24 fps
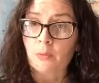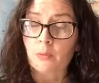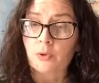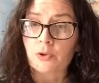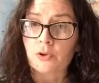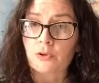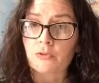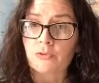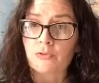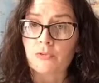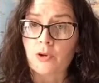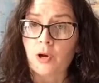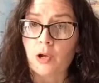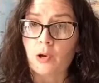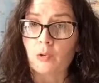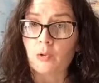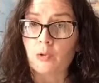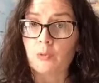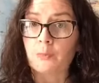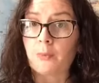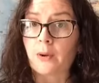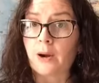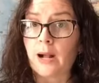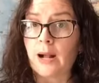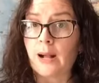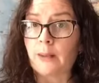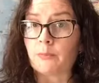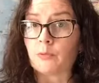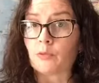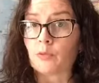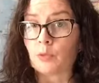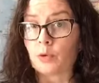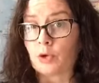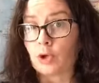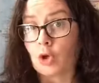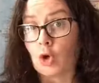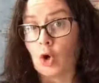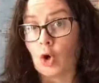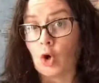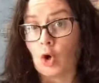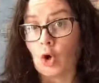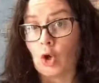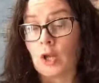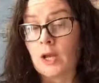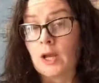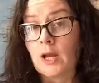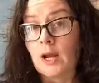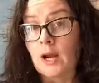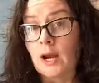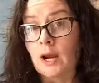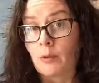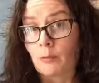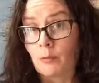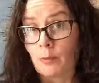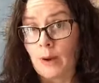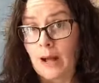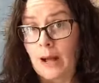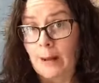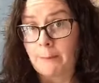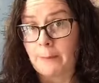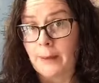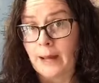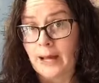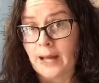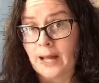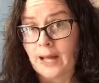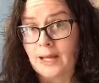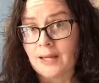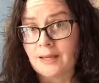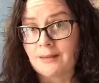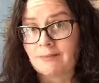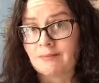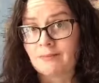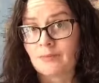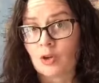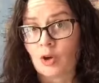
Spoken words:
would have followed perhaps what you call a rabbi